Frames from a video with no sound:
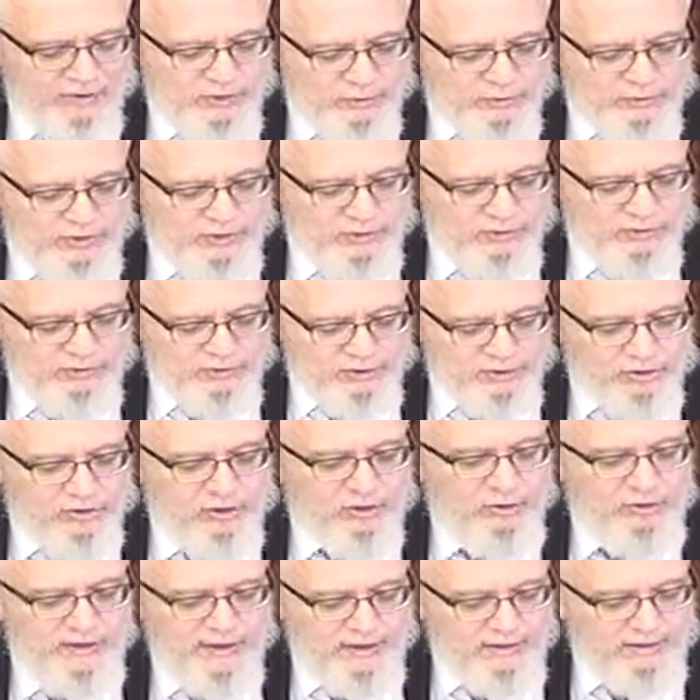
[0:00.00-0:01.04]
Oso
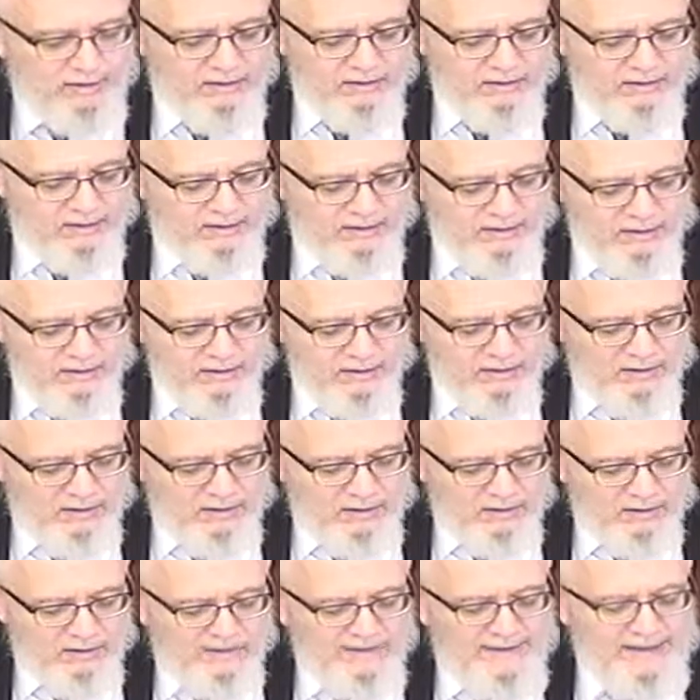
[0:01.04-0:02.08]
Lishloach
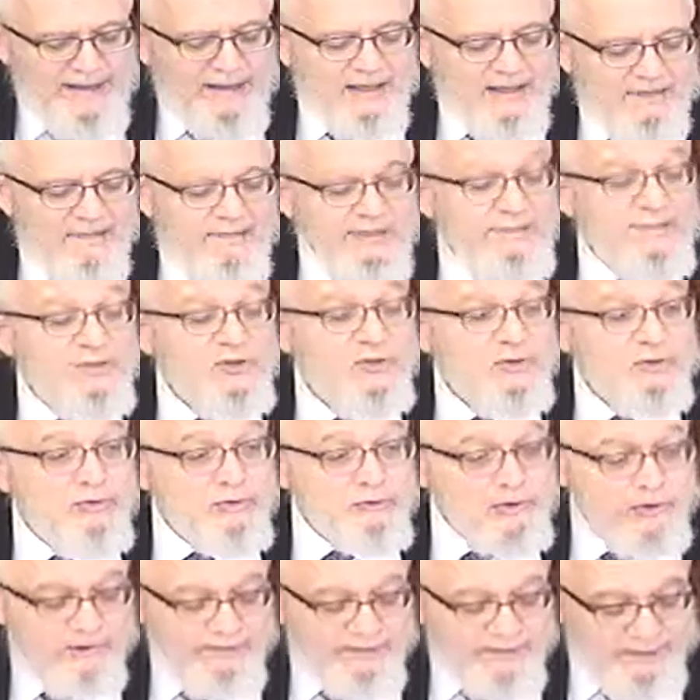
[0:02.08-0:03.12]
HaMishkul
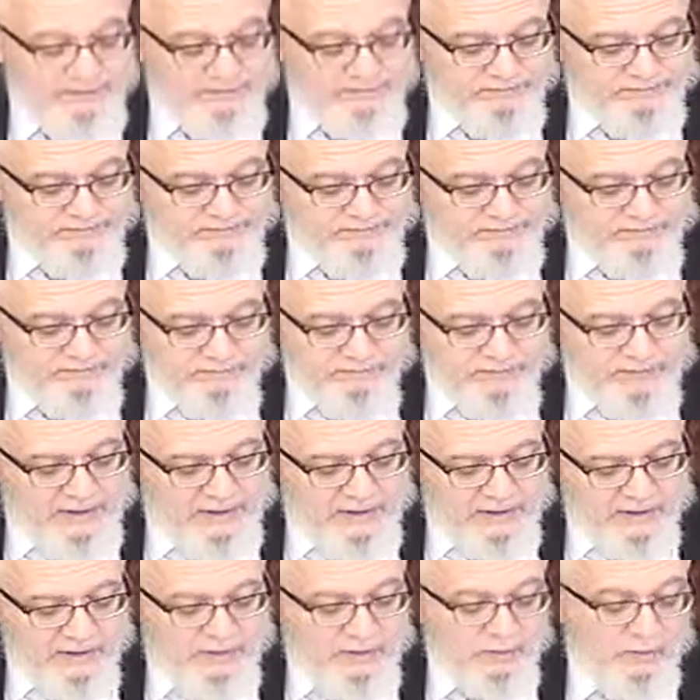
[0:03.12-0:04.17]
Shaveh.
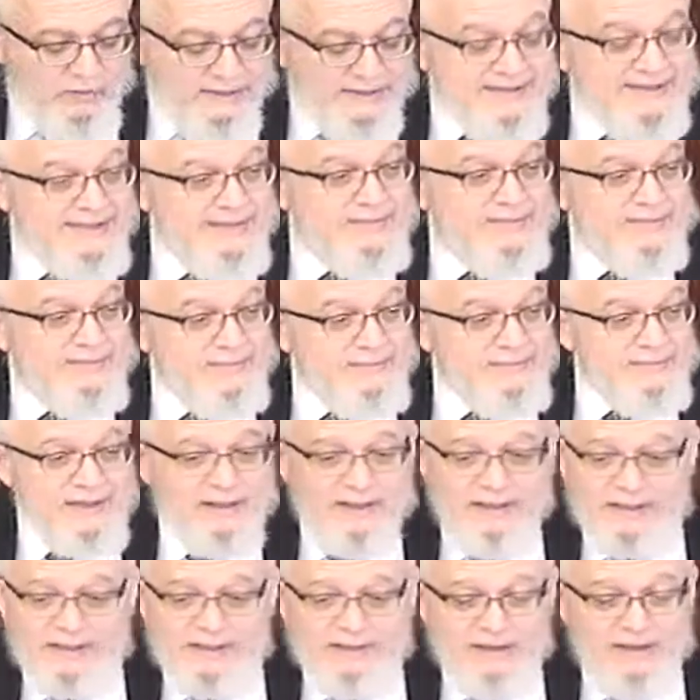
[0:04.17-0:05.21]
So what it seems to
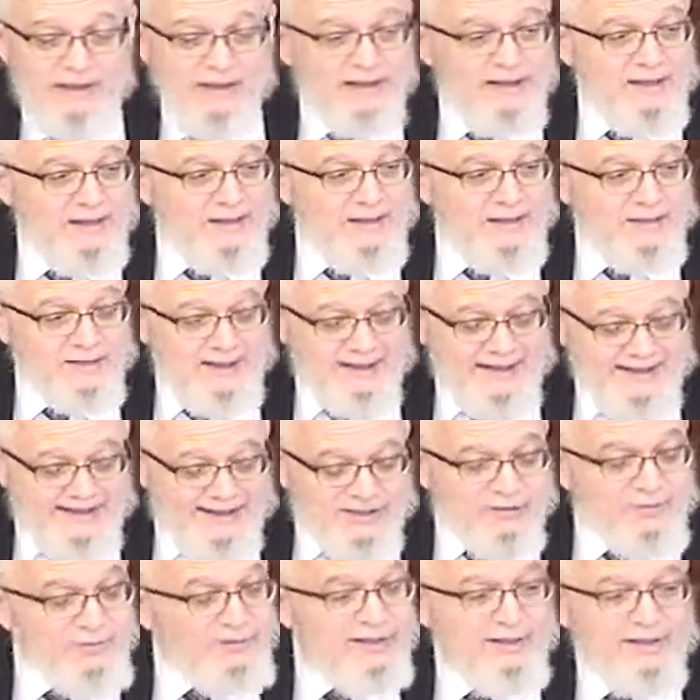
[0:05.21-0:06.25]
be, it's
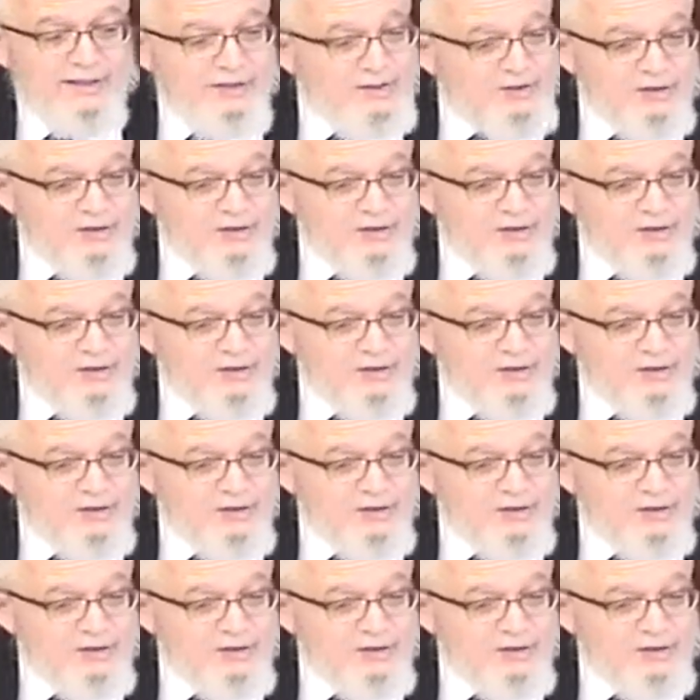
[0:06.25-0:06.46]
really his